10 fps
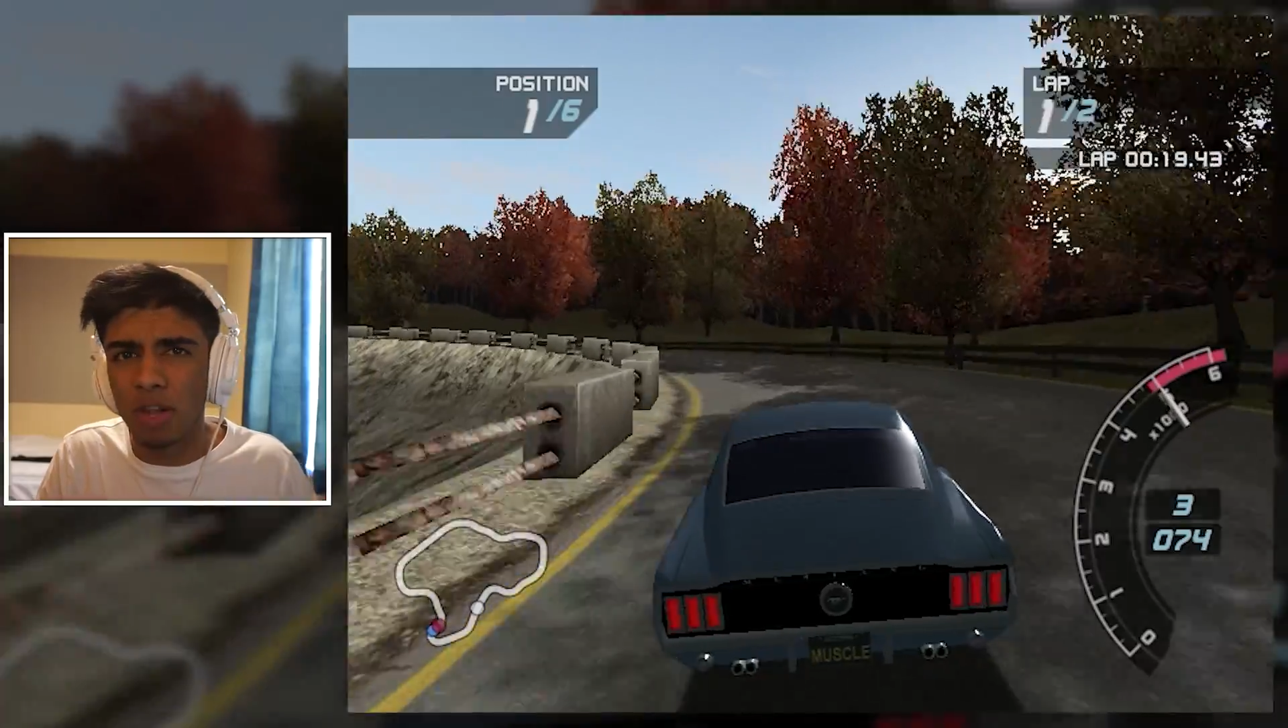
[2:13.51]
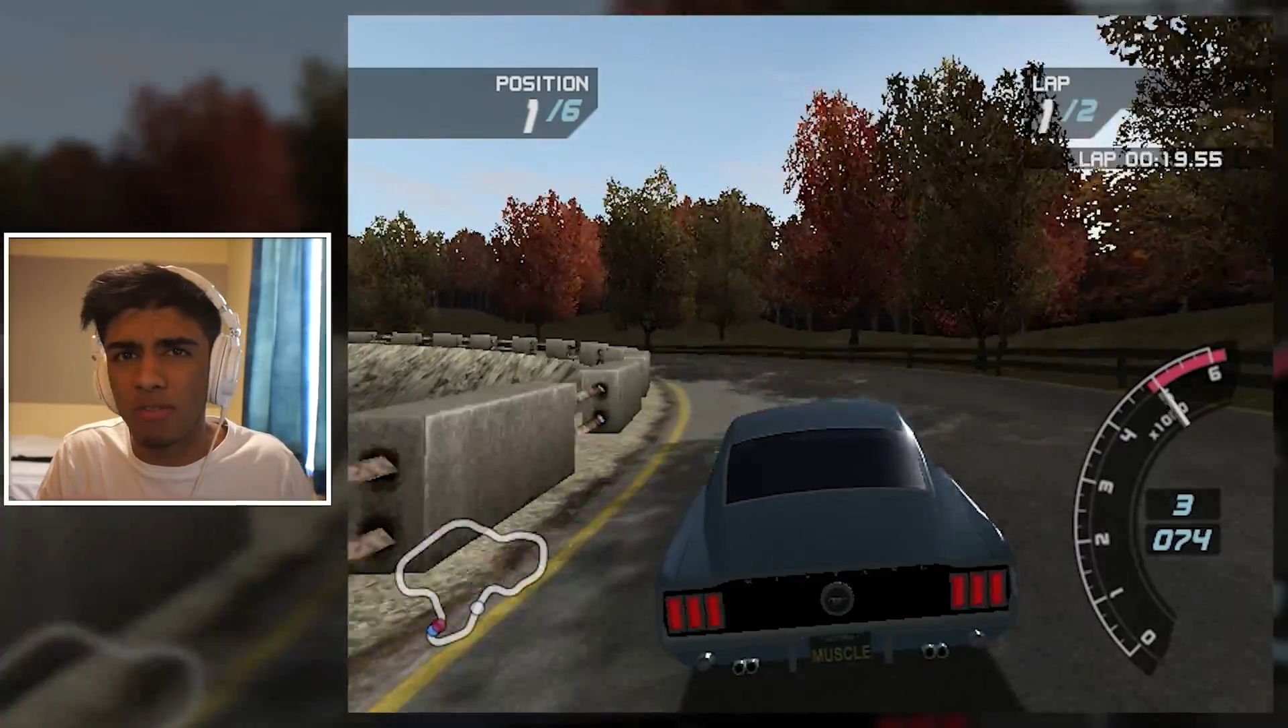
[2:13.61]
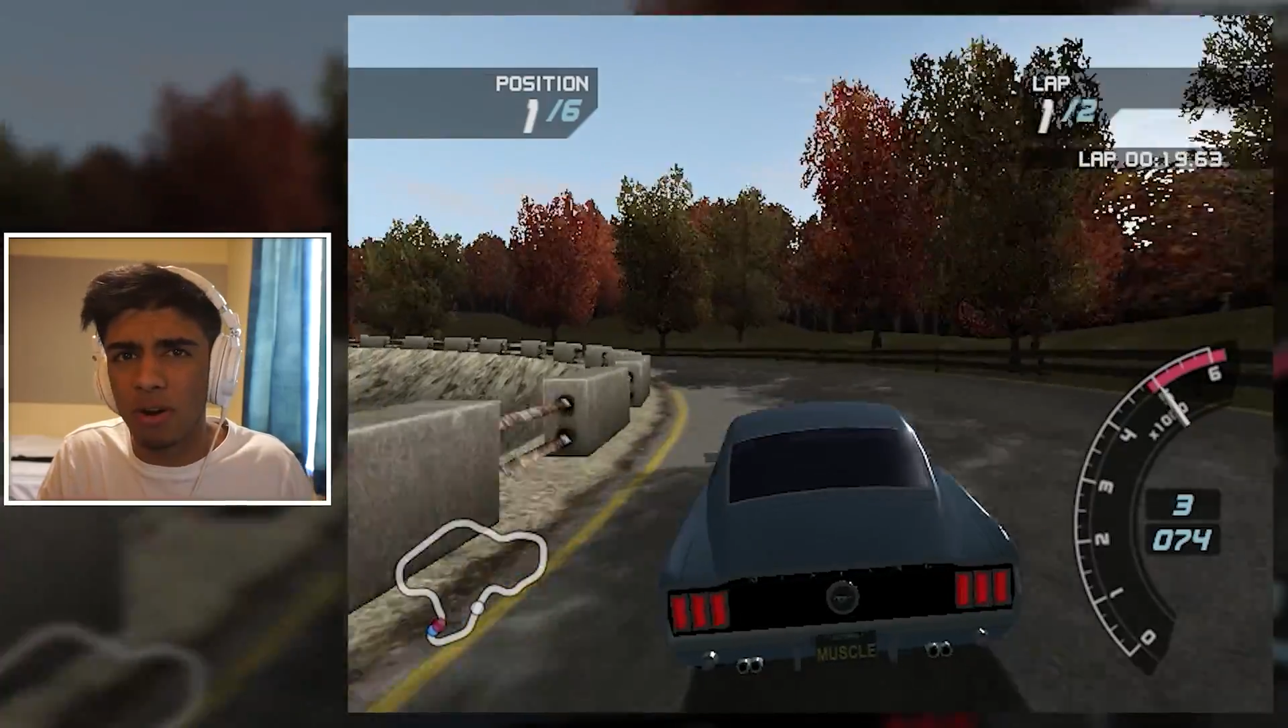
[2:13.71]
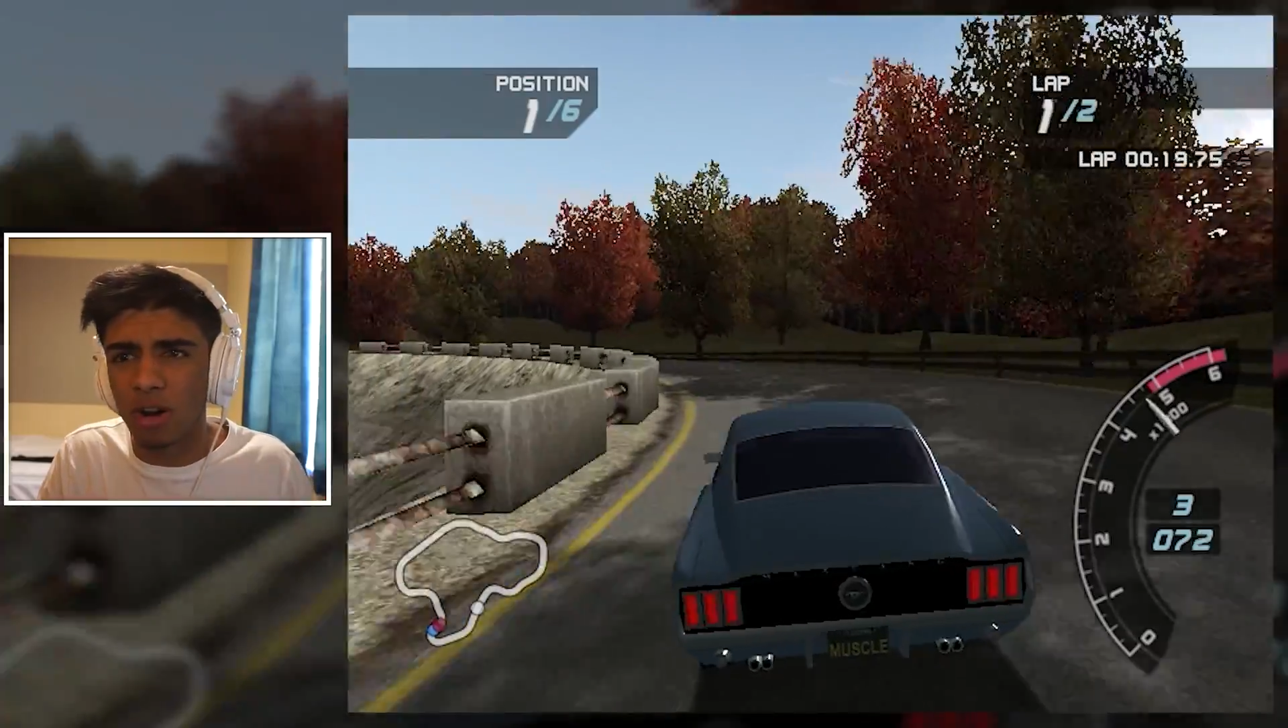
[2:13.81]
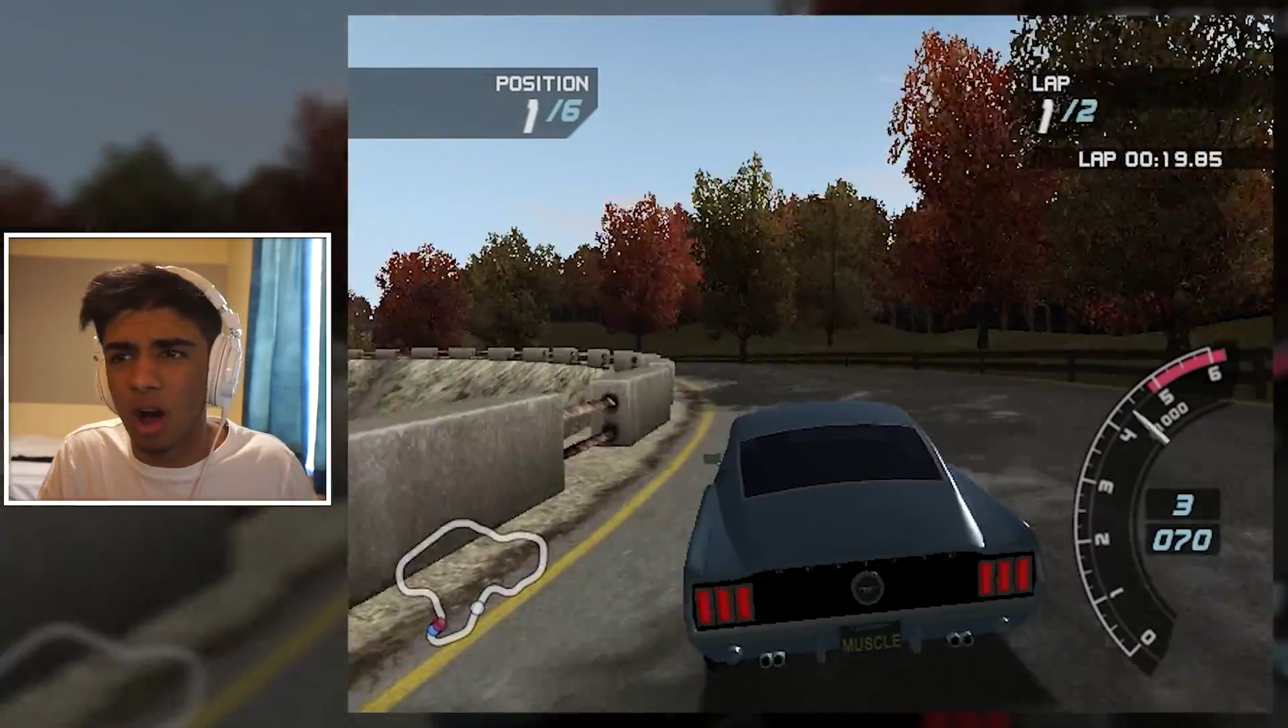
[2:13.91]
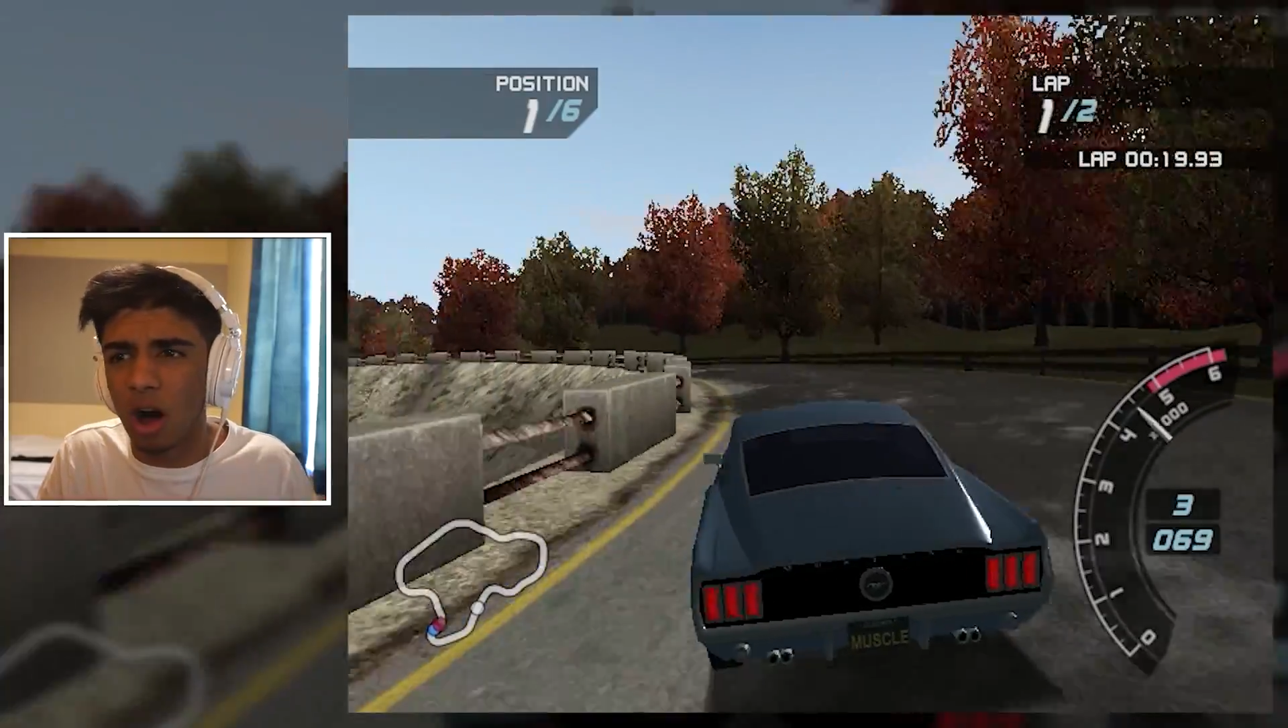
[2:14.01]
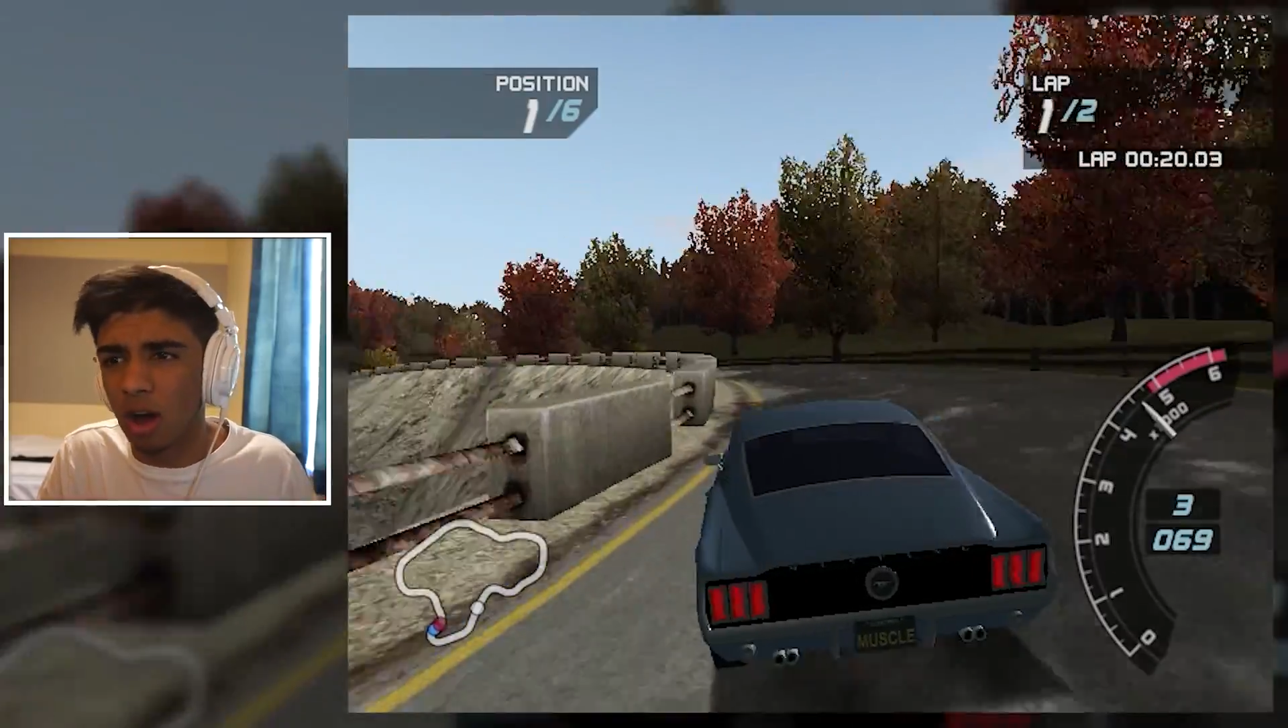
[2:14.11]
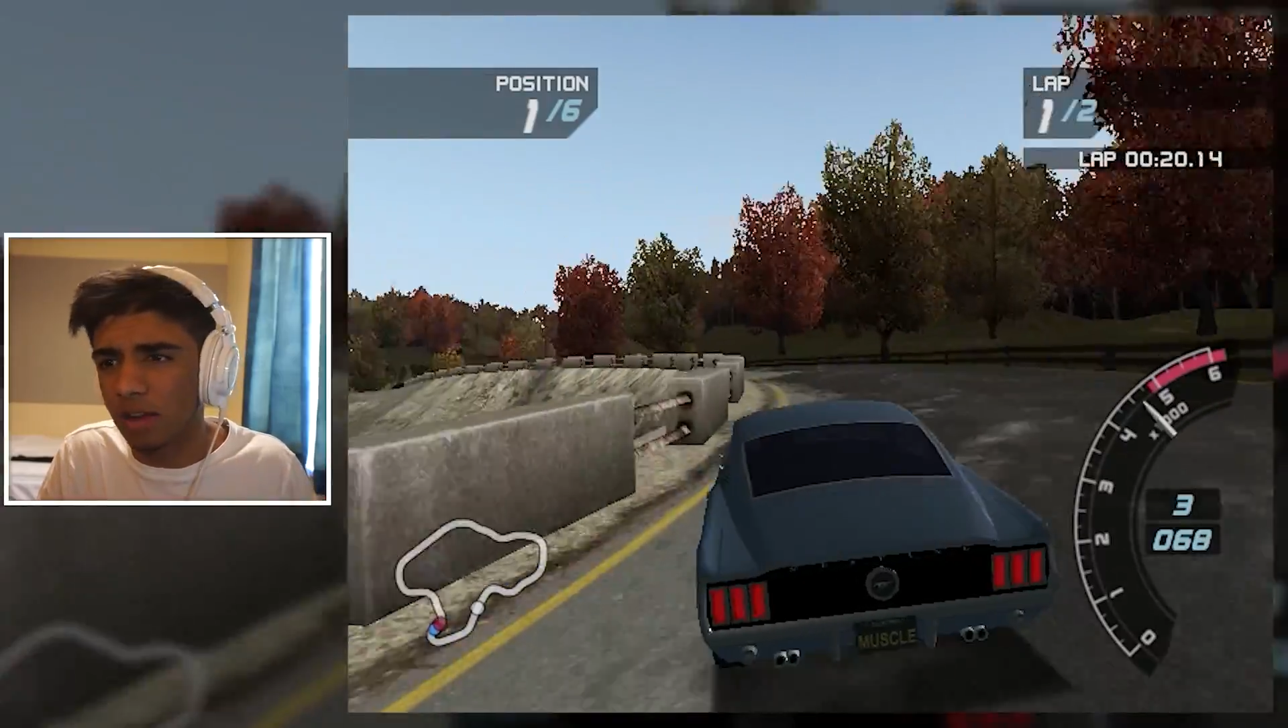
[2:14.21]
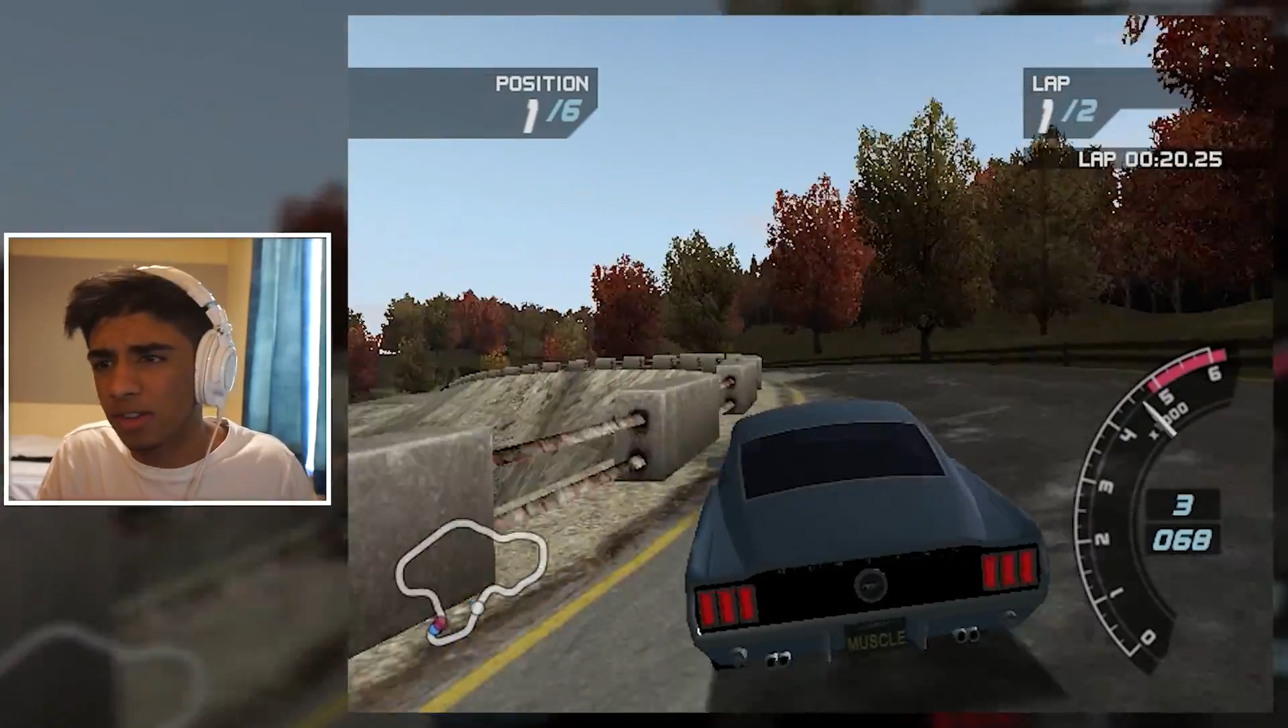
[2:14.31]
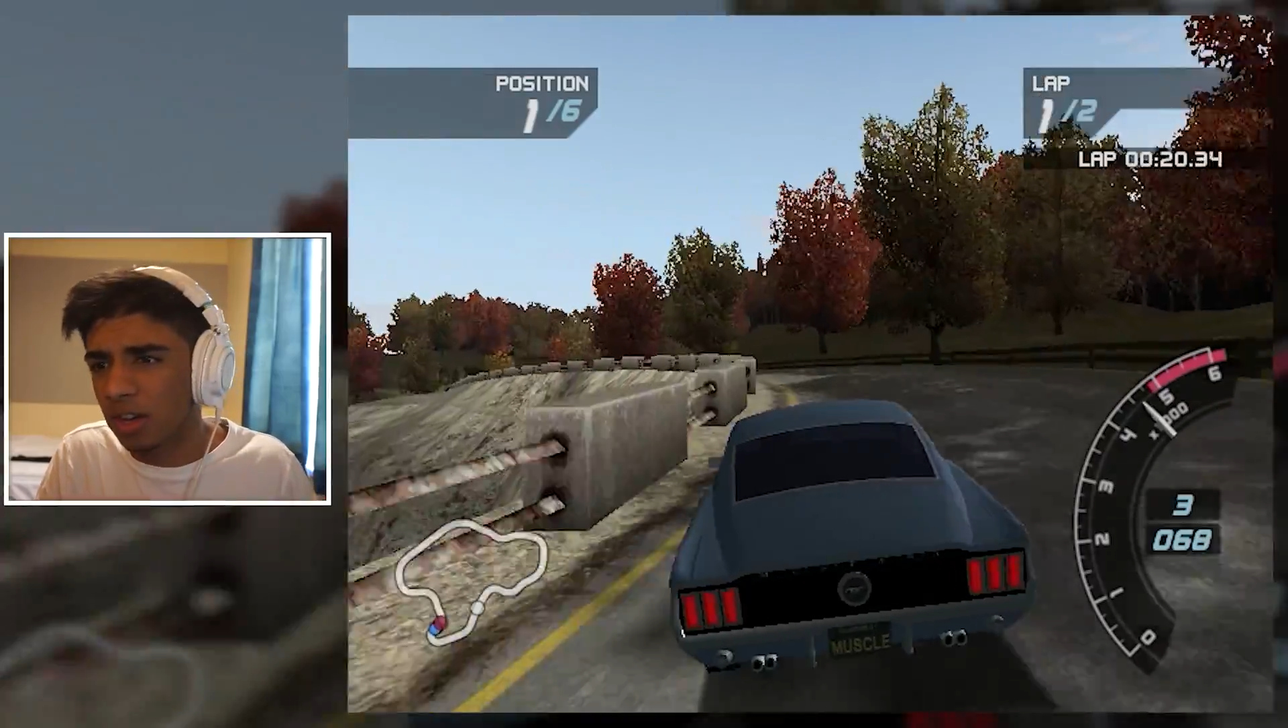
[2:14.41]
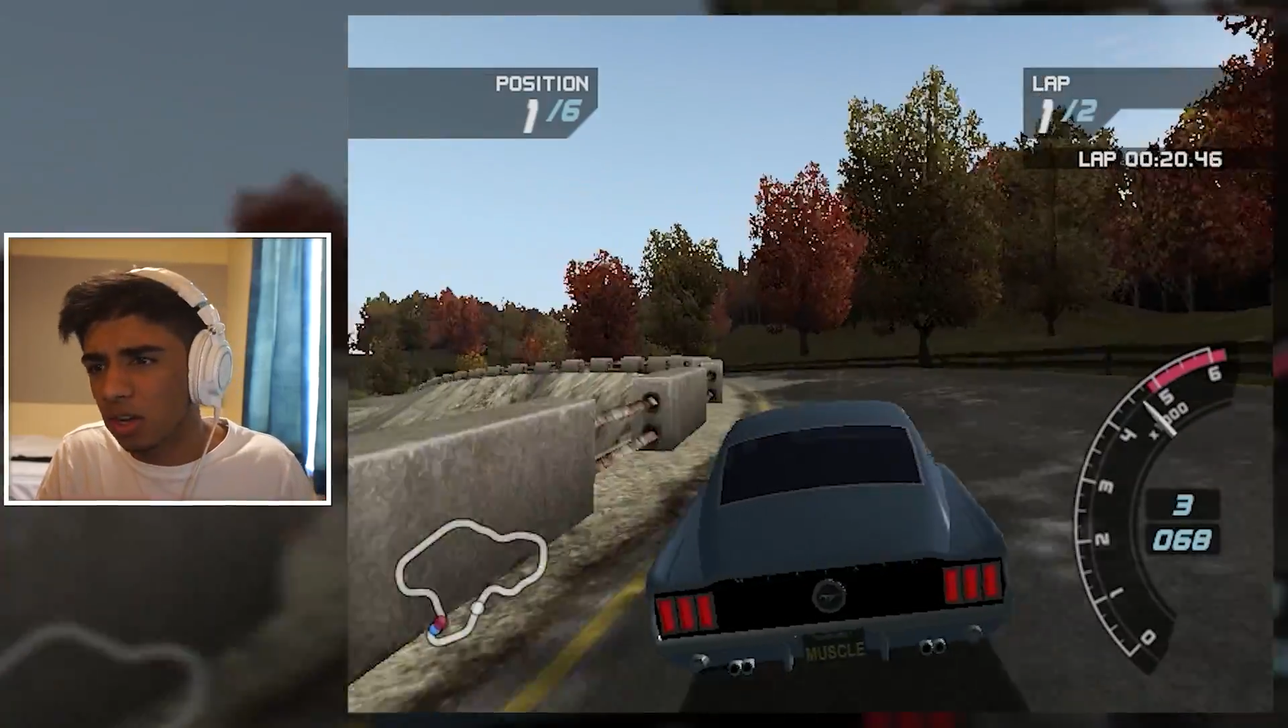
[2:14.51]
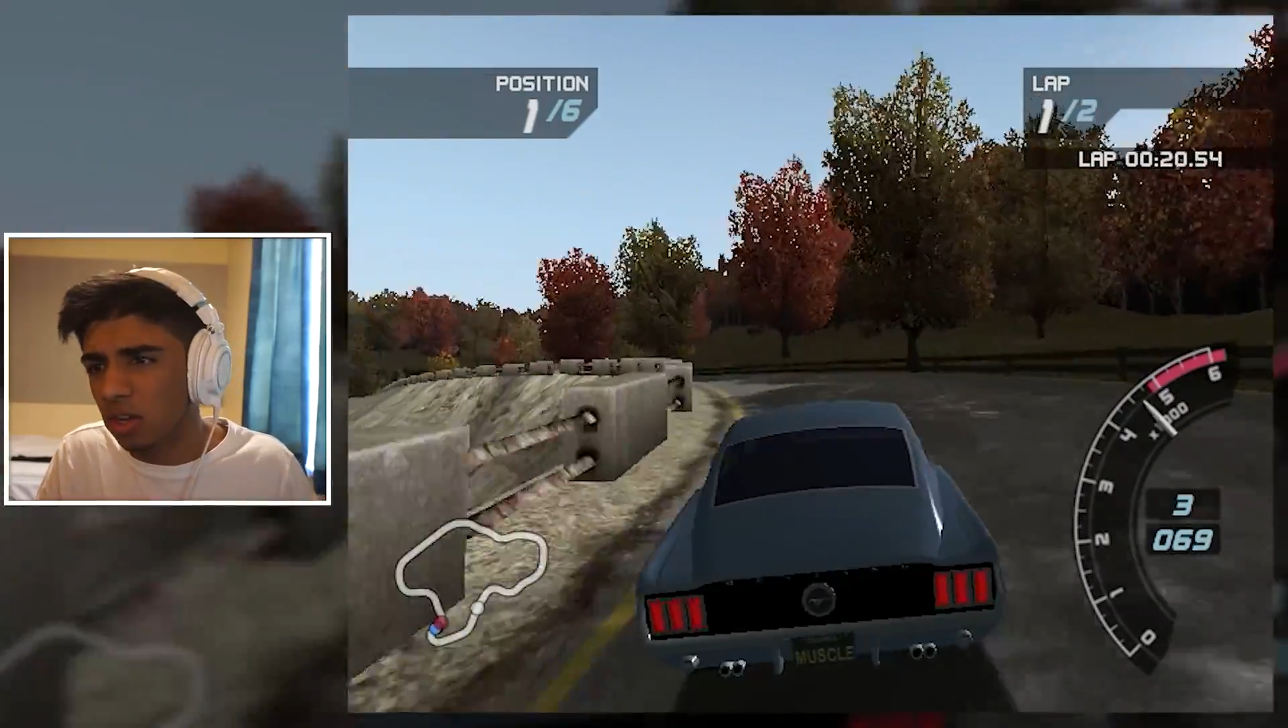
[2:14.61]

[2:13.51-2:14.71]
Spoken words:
your own cars,